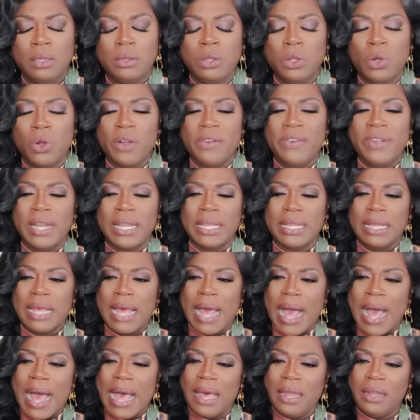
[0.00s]
Glory to
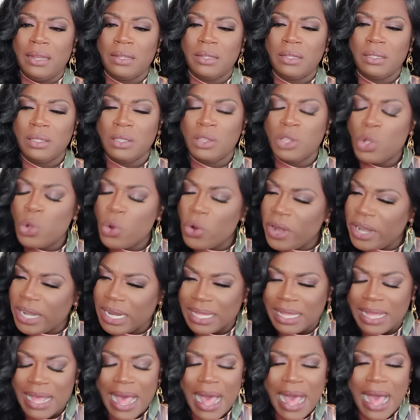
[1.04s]
God. Glory
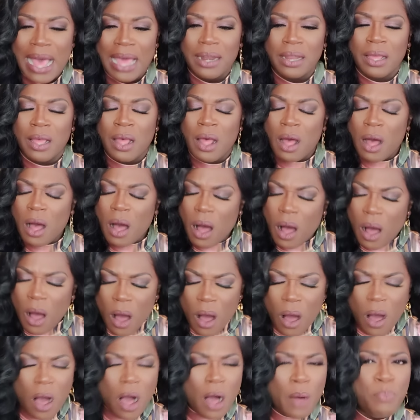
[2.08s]
to God.
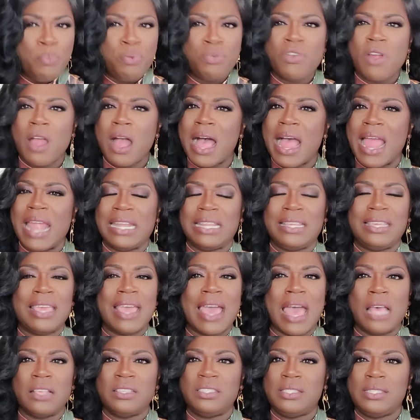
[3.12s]
All pride
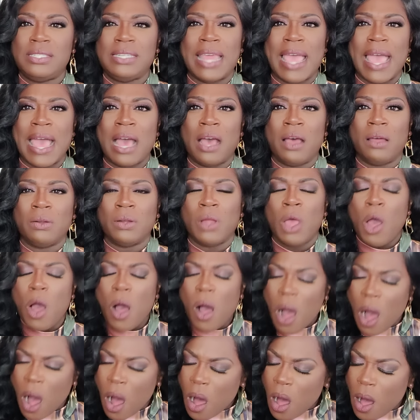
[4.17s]
cast down,
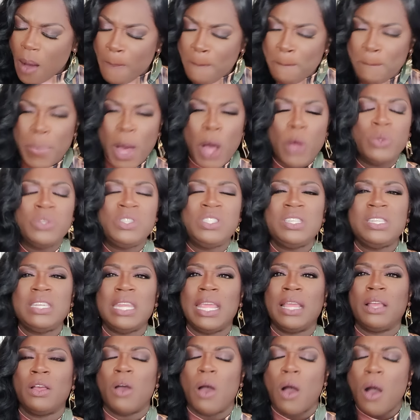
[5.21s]
all
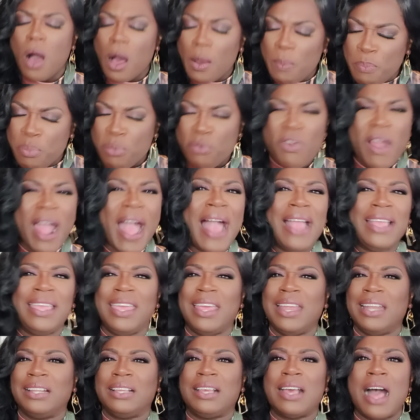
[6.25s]
boasting, all
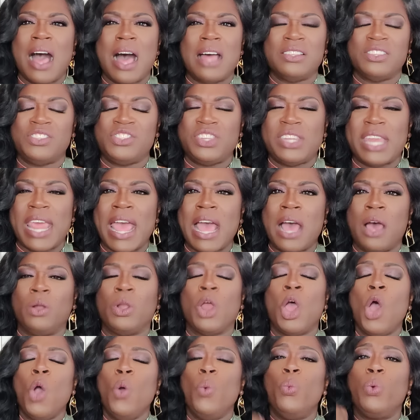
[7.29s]
bragging cast
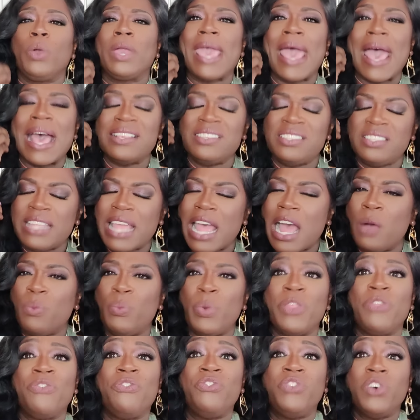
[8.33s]
down, cast
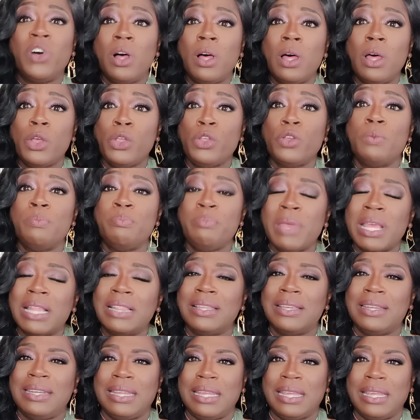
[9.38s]
down with full
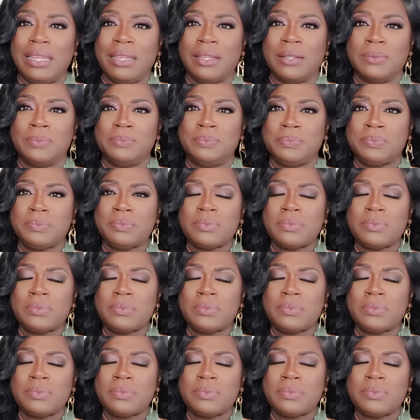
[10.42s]
humility